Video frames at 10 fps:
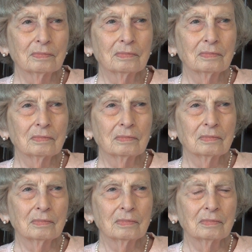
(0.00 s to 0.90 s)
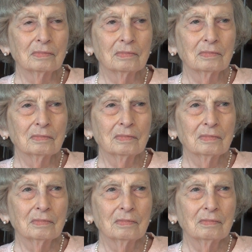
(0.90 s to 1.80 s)
Before we talk
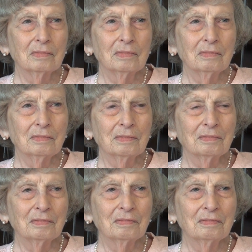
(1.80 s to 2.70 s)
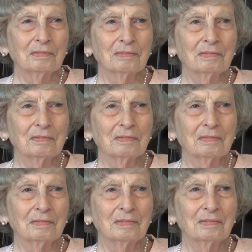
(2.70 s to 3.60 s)
about some more of your involvement
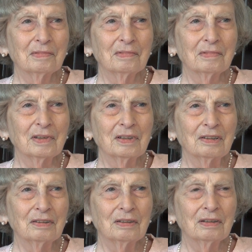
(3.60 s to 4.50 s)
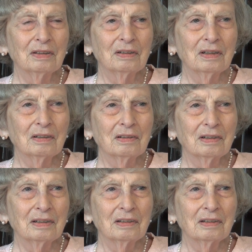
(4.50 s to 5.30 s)
in the association and profession,